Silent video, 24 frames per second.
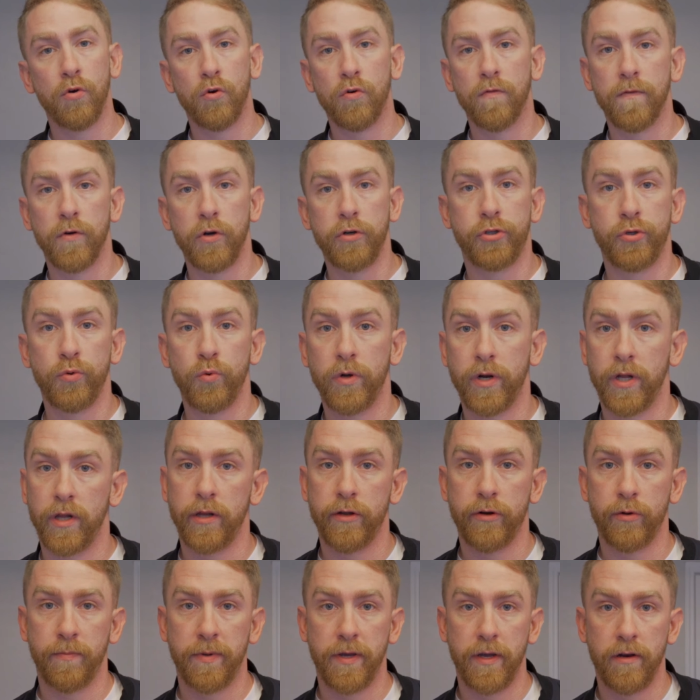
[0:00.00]
overdo it a
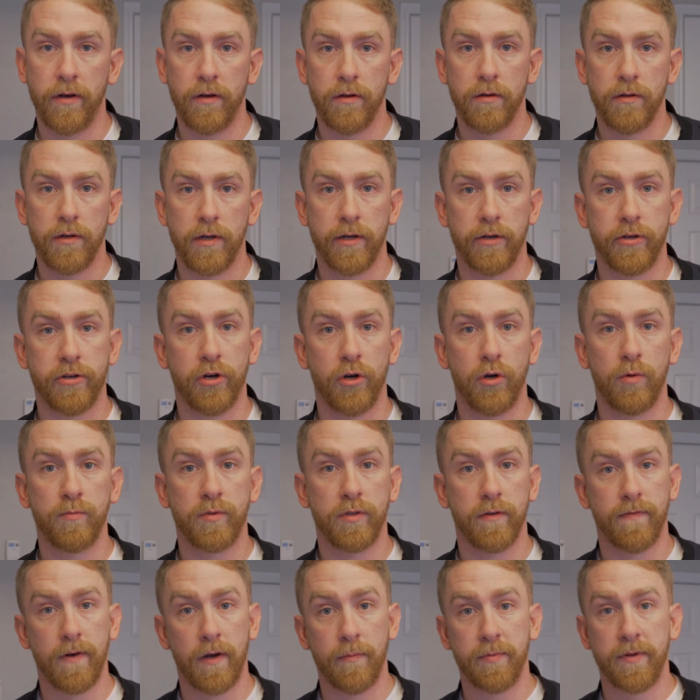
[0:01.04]
little bit in
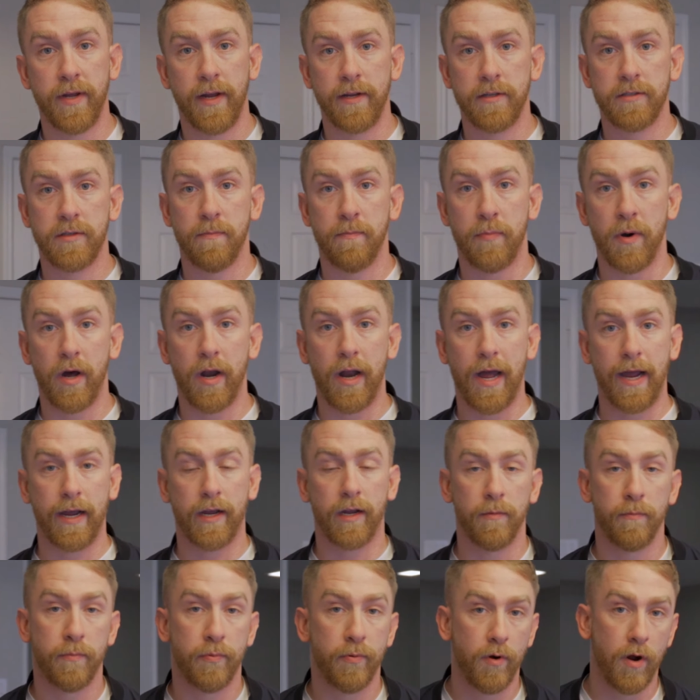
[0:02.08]
terms of updates, but I
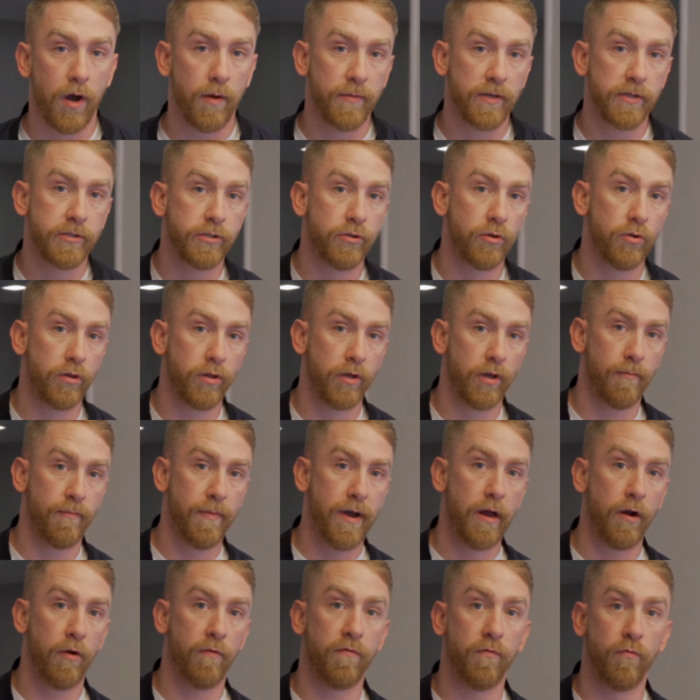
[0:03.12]
can promise you the
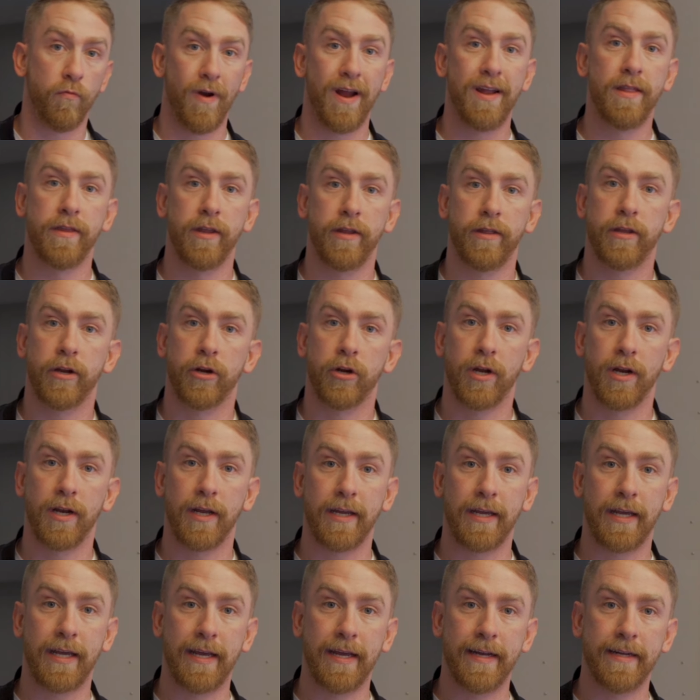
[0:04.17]
amount of rent that they're gonna
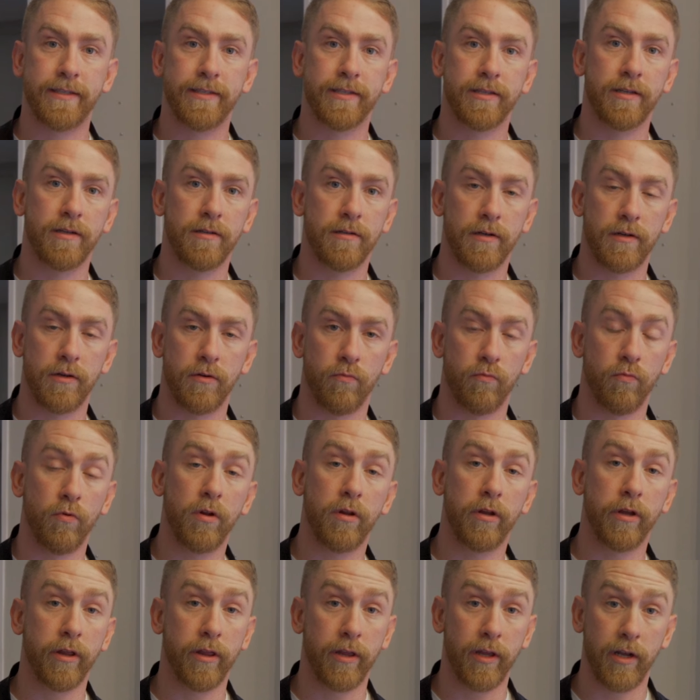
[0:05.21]
get,
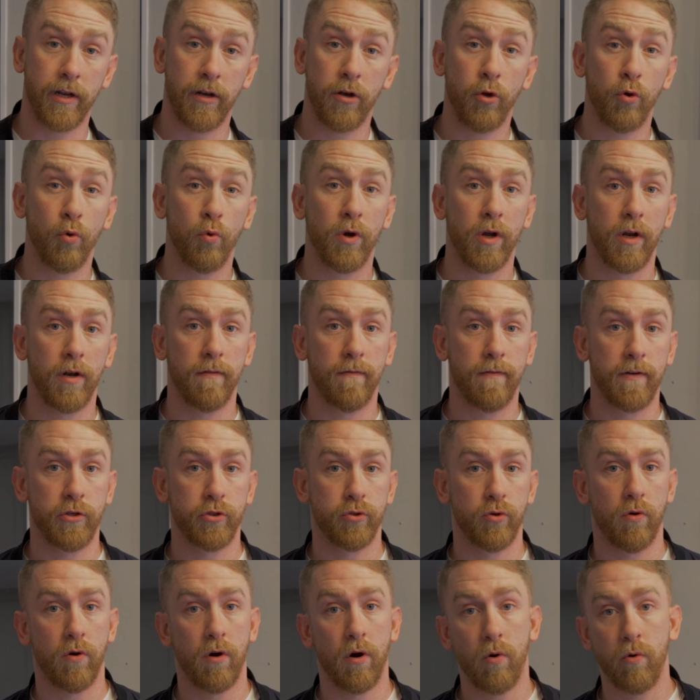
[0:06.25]
really the new
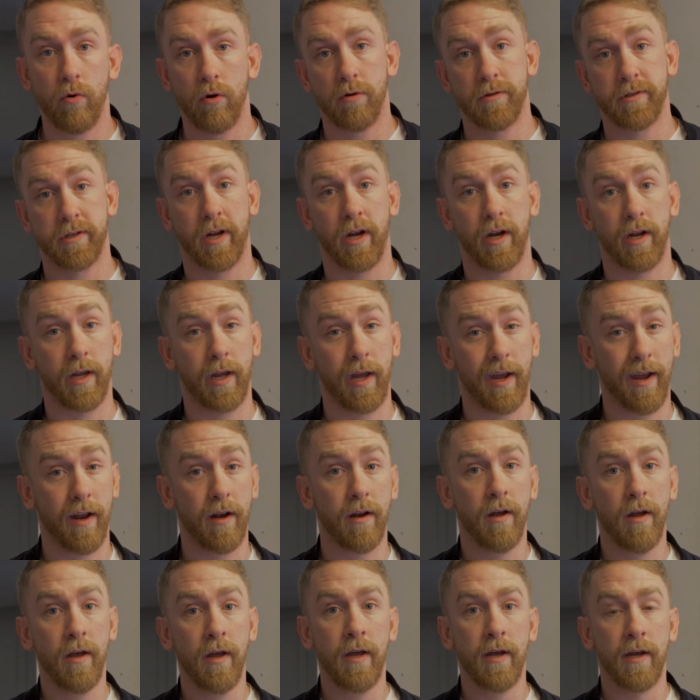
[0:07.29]
individual owner is gonna get,
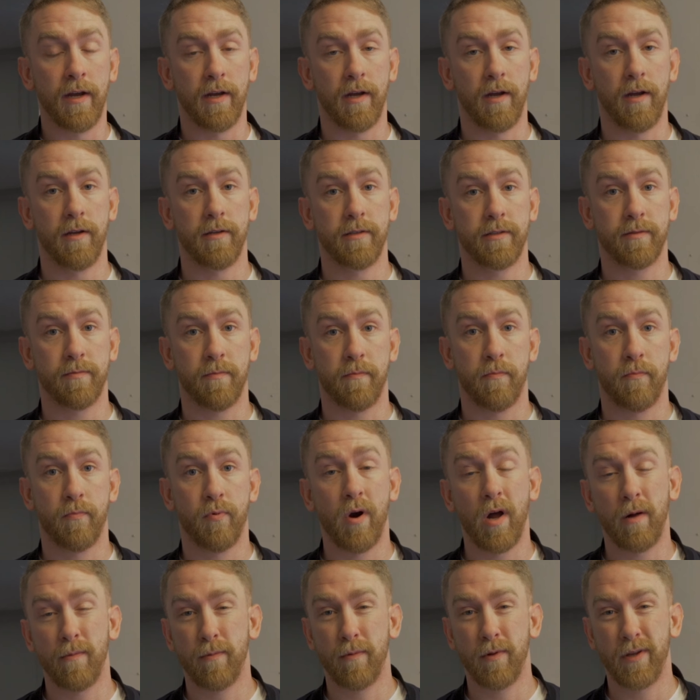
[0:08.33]
is
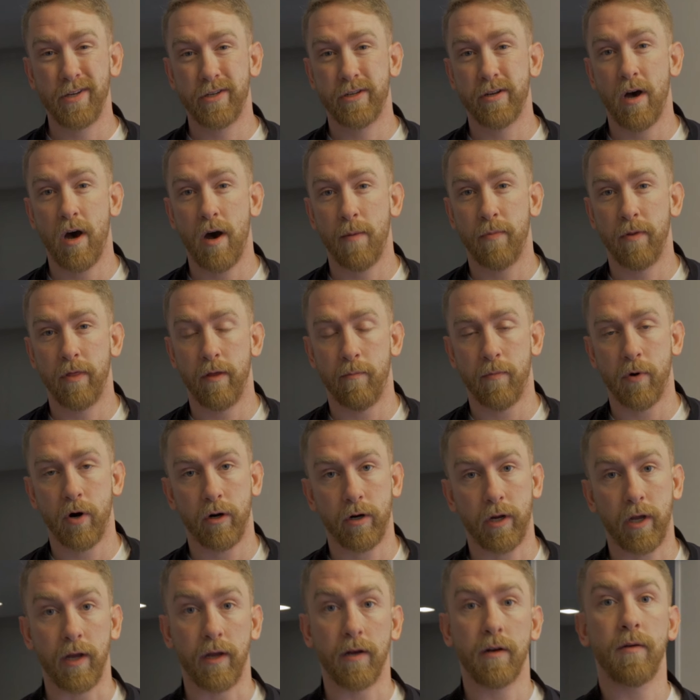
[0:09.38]
probably top of the
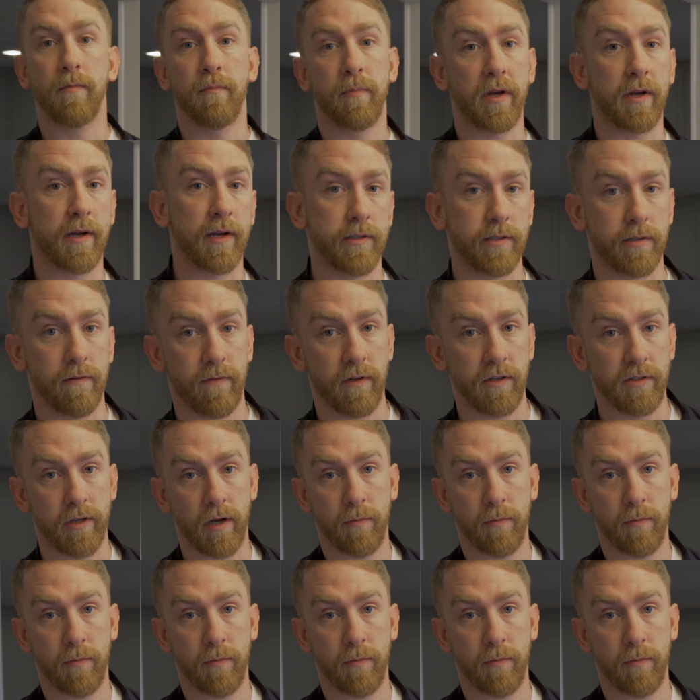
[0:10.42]
market because of these